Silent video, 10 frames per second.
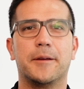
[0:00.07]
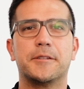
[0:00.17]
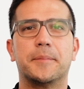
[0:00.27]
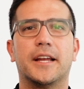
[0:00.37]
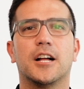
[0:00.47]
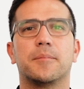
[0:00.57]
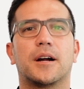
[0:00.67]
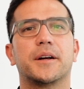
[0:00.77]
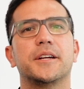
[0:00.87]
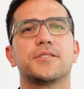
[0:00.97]
name is Miguel
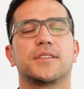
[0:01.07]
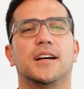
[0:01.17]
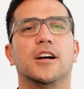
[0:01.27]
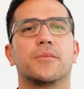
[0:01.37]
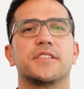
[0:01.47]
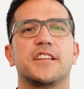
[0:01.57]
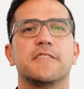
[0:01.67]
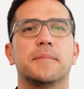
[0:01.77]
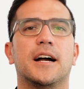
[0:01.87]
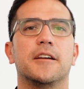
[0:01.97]
Barrios. I
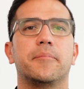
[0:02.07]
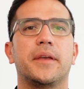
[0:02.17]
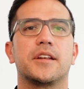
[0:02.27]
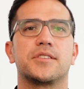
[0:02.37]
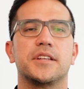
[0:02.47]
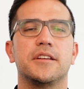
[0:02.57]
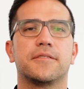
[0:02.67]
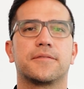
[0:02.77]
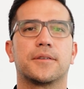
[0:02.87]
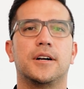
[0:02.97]
received my Ph.D.
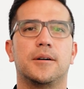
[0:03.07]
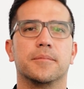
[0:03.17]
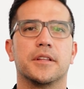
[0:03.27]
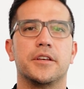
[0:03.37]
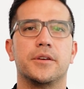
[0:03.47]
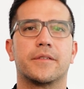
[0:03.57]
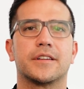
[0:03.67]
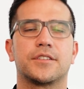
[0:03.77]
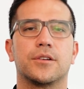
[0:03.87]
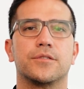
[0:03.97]
from the
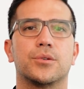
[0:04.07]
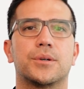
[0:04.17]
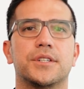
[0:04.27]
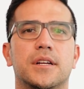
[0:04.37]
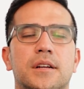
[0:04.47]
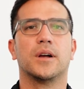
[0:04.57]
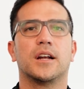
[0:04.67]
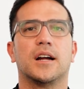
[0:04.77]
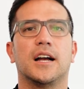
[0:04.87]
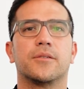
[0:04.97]
University of Georgia,
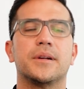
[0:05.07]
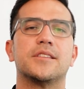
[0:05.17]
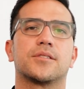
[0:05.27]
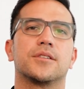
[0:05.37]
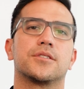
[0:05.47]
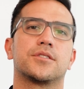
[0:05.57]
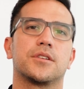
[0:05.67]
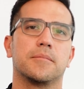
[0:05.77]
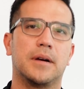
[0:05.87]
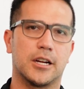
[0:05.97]
where I
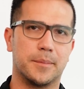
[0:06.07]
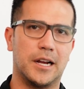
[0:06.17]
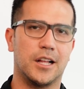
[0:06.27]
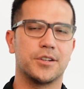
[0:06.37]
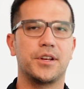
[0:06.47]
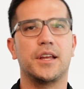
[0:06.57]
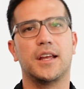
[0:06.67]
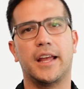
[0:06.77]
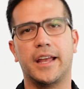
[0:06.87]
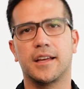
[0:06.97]
researched
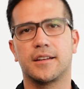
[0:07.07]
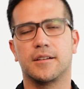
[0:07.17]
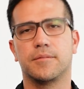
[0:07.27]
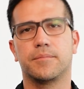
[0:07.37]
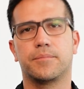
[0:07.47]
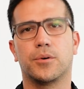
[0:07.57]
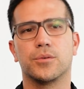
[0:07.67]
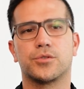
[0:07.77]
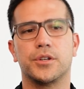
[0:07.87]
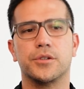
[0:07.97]
microbiology and poultry